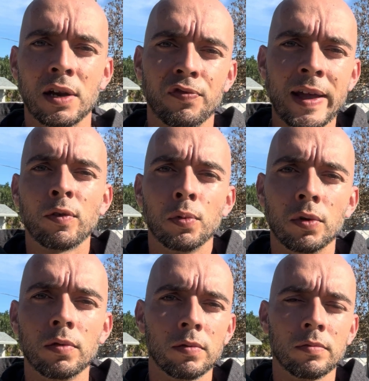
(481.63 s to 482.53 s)

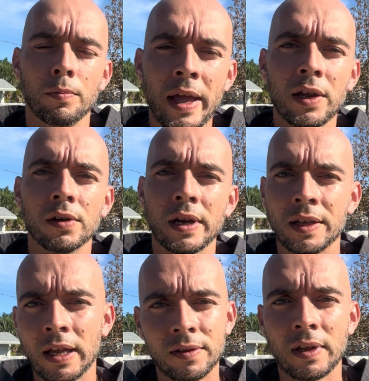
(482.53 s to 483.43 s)
favorable manner,
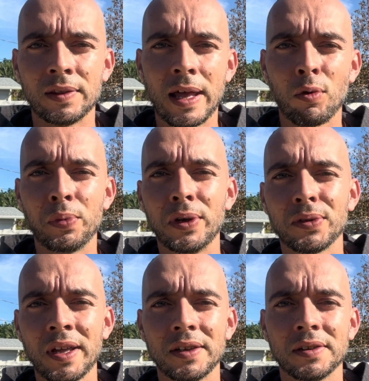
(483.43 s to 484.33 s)
and that will be your
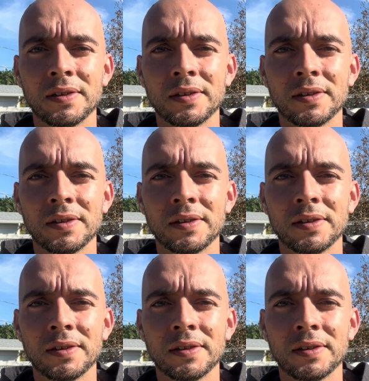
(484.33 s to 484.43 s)
thing.